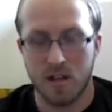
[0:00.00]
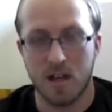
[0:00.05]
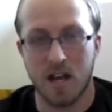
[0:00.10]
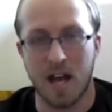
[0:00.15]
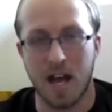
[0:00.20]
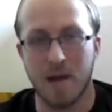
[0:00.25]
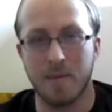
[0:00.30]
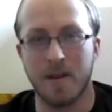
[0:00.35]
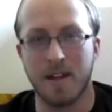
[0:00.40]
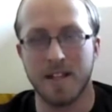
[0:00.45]

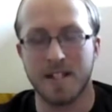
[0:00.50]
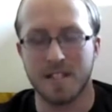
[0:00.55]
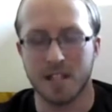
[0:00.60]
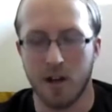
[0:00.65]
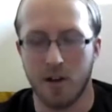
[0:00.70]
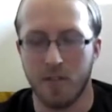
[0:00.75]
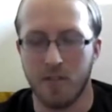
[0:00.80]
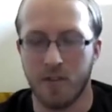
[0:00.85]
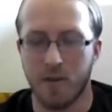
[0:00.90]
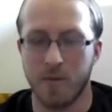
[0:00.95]
I
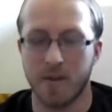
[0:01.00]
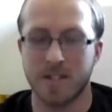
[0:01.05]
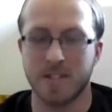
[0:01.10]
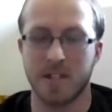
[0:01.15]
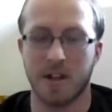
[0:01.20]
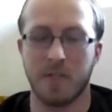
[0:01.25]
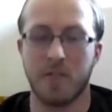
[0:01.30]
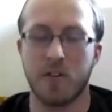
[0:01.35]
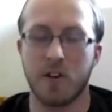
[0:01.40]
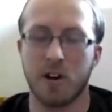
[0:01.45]
myself am a
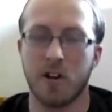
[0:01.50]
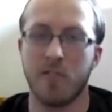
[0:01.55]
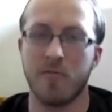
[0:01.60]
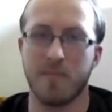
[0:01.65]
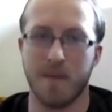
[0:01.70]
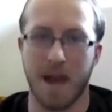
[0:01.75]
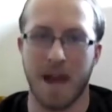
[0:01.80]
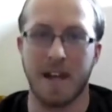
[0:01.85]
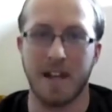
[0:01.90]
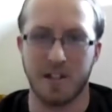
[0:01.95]
sufferer of
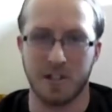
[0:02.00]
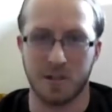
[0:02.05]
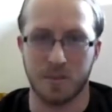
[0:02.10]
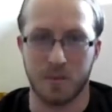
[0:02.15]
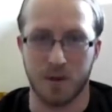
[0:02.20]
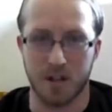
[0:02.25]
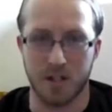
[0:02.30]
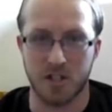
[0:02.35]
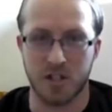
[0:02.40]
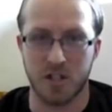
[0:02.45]
manic
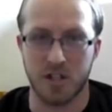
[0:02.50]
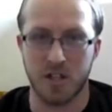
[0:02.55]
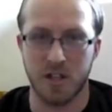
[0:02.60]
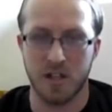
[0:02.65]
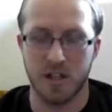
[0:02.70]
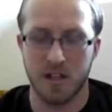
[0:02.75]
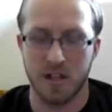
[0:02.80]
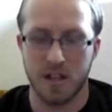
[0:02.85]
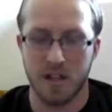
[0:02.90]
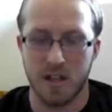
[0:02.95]
depression
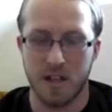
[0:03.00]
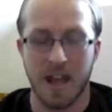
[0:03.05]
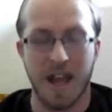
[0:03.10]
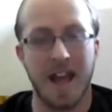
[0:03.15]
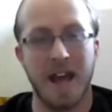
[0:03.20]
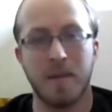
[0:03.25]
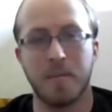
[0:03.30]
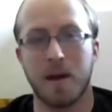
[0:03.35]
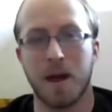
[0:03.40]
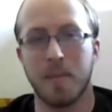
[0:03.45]

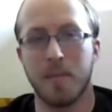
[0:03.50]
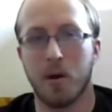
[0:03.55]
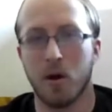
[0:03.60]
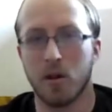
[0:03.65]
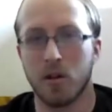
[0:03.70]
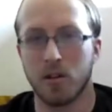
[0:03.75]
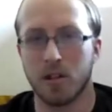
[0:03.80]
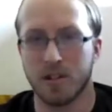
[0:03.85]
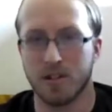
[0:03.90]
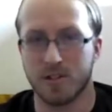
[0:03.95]
and
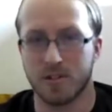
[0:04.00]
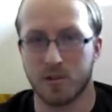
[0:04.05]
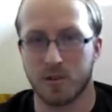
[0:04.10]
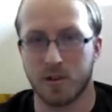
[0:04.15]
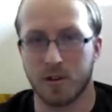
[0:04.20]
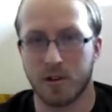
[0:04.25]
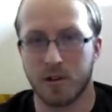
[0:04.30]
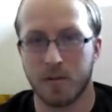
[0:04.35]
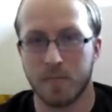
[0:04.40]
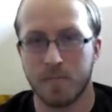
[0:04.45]
bipolar
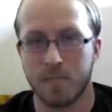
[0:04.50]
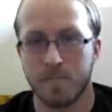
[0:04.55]
disorder.